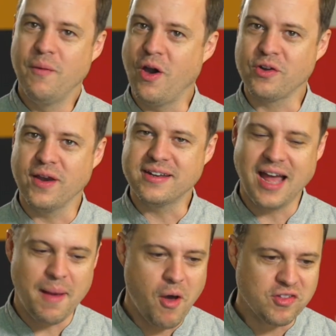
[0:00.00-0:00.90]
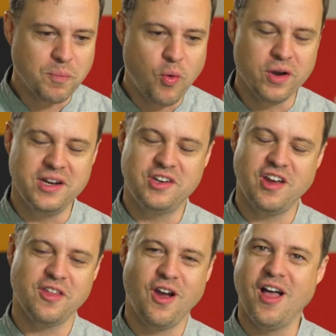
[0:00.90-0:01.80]
We all had a great time, all supported each
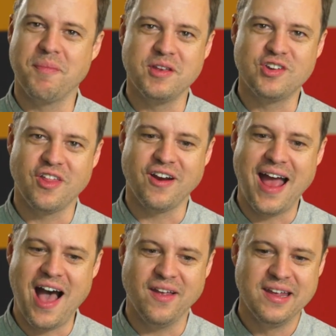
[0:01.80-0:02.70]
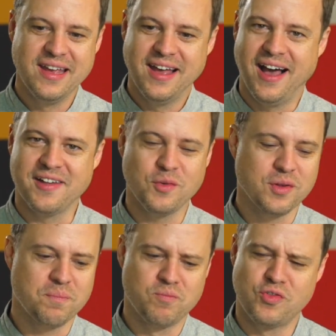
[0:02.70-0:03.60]
other, all helped each other out. Uh, so it
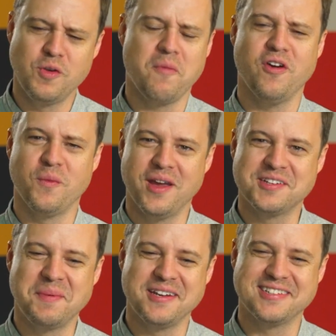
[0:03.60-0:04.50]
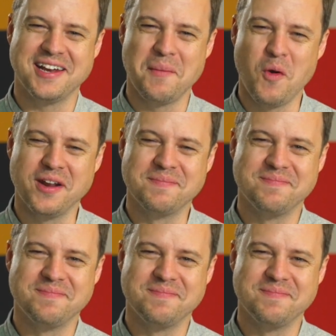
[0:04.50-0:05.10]
was a super fun way to spend a Sunday morning.